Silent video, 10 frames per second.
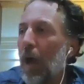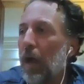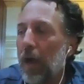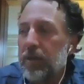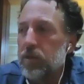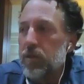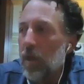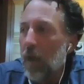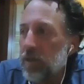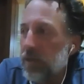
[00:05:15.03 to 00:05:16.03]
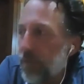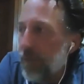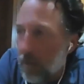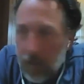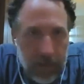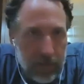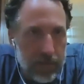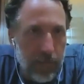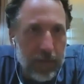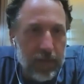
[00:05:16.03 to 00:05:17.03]
I just felt like
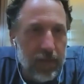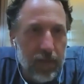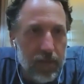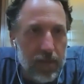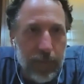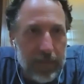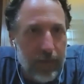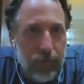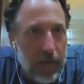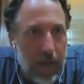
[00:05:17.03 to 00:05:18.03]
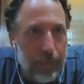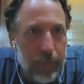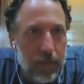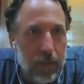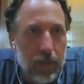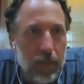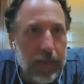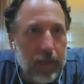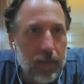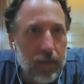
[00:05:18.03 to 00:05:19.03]
something different happened.
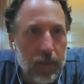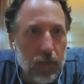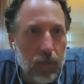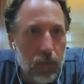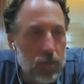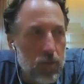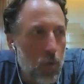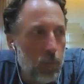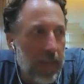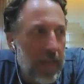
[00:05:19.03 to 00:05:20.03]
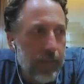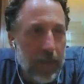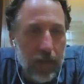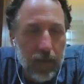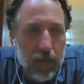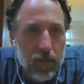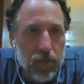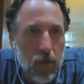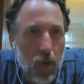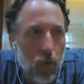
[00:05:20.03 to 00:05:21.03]
Like there was no blaming, there's
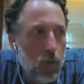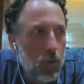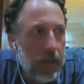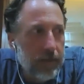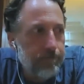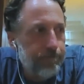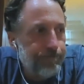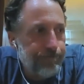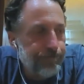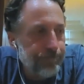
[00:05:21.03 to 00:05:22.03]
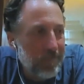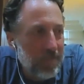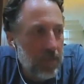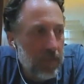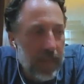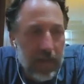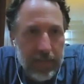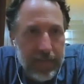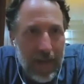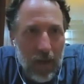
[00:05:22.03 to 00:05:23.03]
no getting
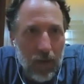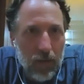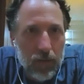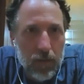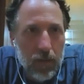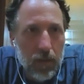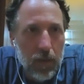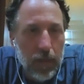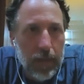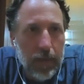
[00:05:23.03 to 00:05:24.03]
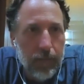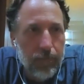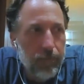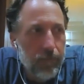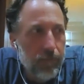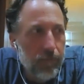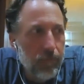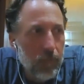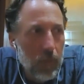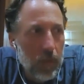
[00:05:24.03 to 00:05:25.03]
down. Um,
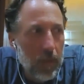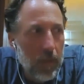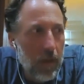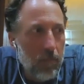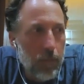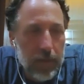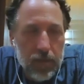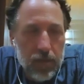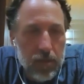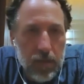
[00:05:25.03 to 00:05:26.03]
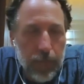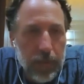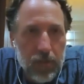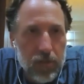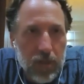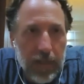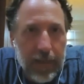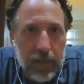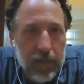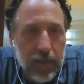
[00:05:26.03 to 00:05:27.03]
Everybody just something just
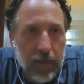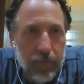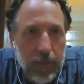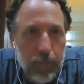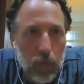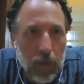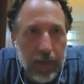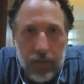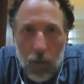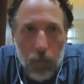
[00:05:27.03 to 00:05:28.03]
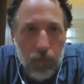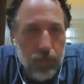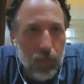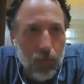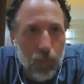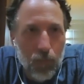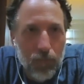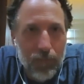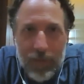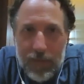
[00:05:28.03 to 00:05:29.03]
clicked, and people were like, "Nope,
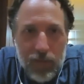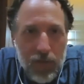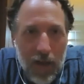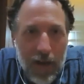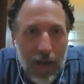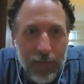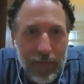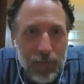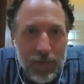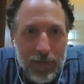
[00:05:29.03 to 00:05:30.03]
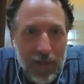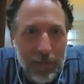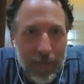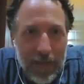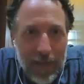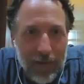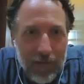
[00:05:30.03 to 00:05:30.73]
this is not how this one's going to play out,"